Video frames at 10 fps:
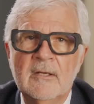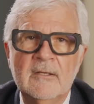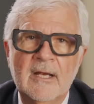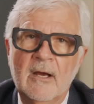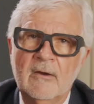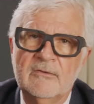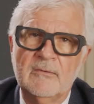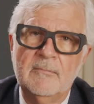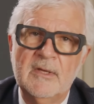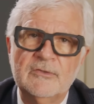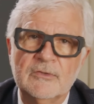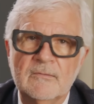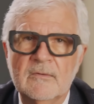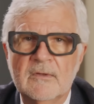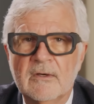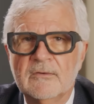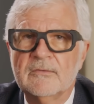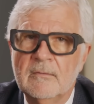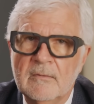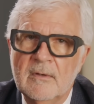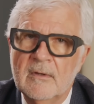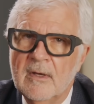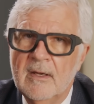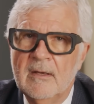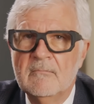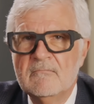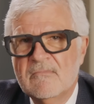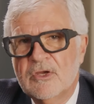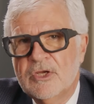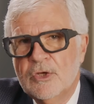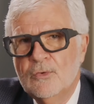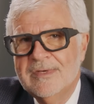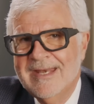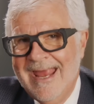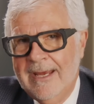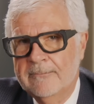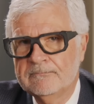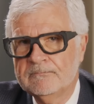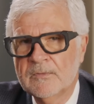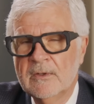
Now, as I mentioned, there's a cute name